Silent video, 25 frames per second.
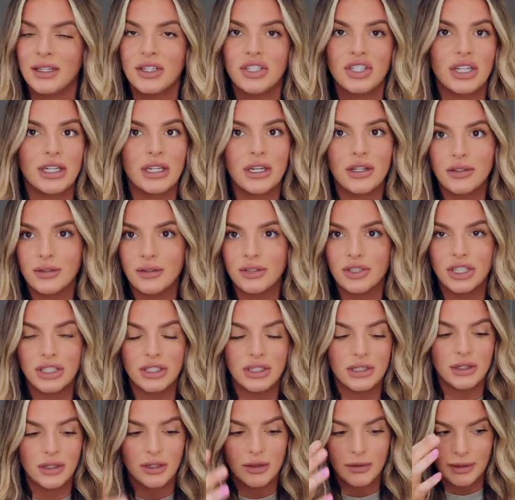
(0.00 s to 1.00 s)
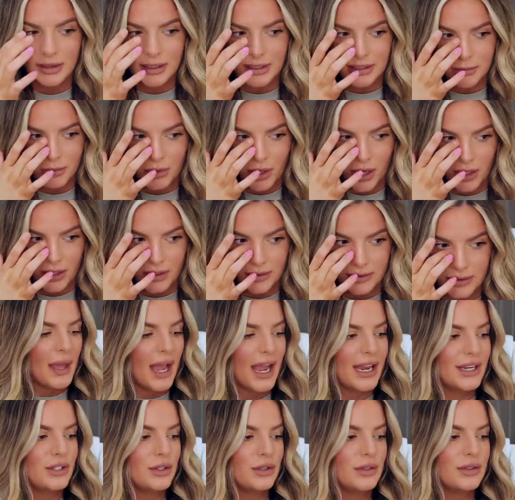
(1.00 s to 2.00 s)
she knows what she's doing with these products.
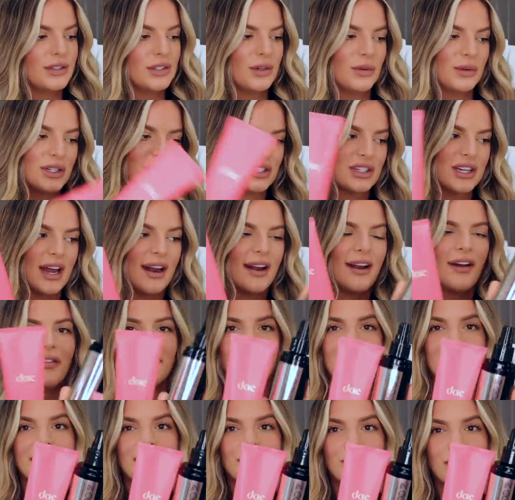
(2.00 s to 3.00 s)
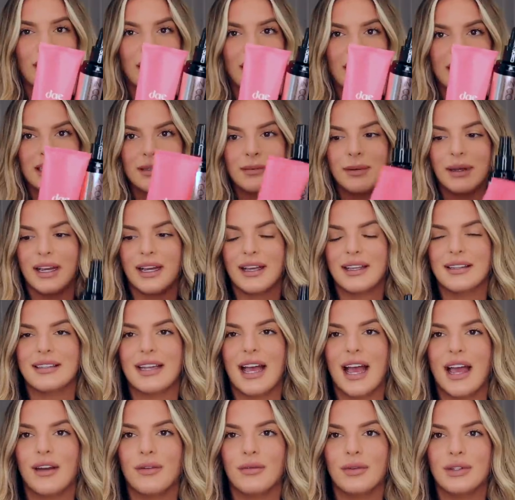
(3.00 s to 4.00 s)
I do still want to shout out these products because
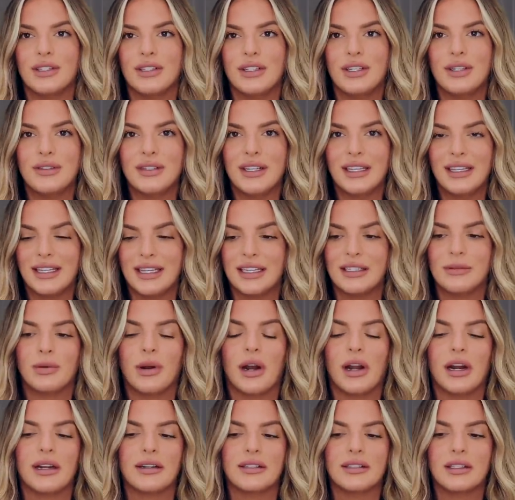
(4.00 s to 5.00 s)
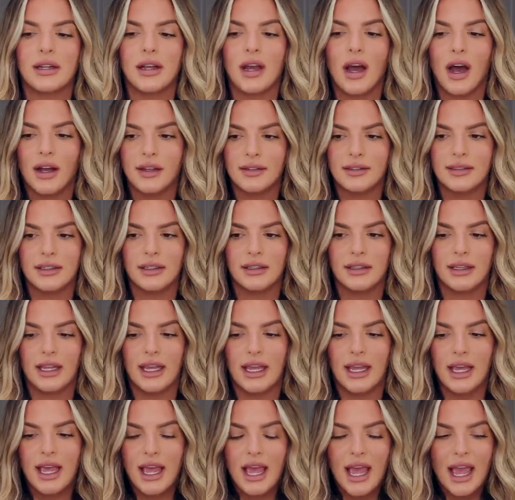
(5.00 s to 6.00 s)
I was using these products
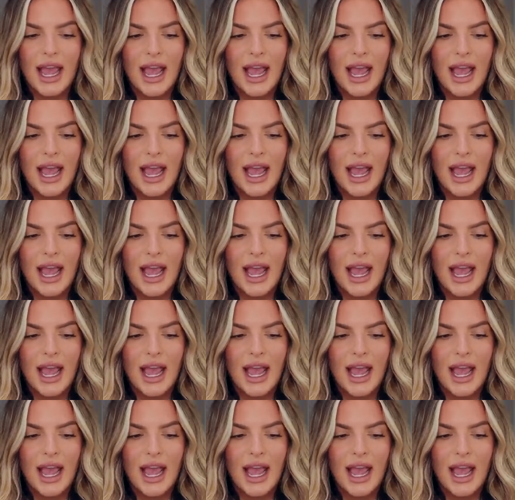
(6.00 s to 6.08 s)
constantly